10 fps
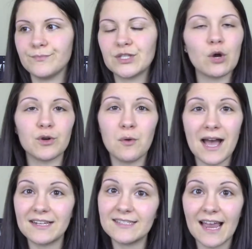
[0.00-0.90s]
don't know
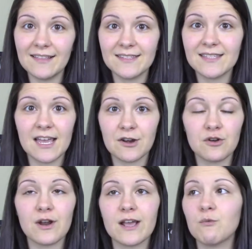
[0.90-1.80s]
how to silence the inner
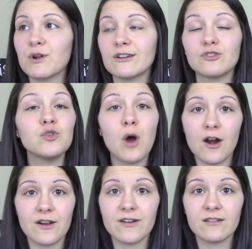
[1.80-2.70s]
critic. We're too
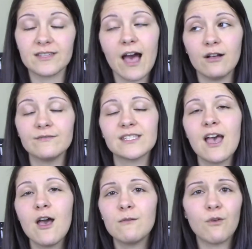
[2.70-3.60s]
hard on ourselves
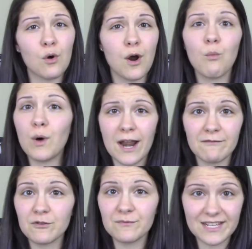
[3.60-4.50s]
for
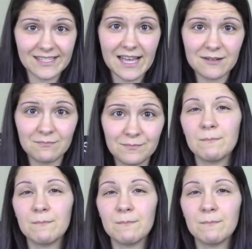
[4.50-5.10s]
whatever reason.